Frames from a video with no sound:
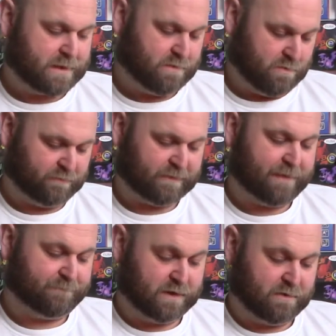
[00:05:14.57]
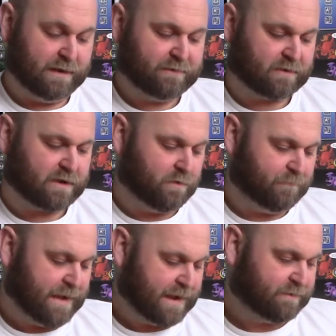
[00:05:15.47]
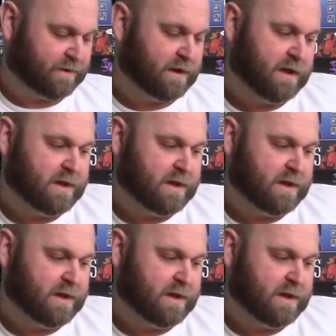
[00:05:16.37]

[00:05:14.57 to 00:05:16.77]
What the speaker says: You also have the new Lizard Cult faction,